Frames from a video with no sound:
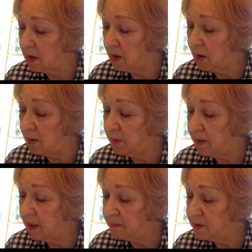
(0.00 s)
all the
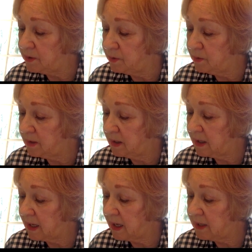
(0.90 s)
way up to
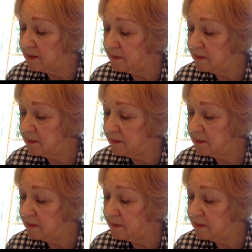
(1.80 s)
8.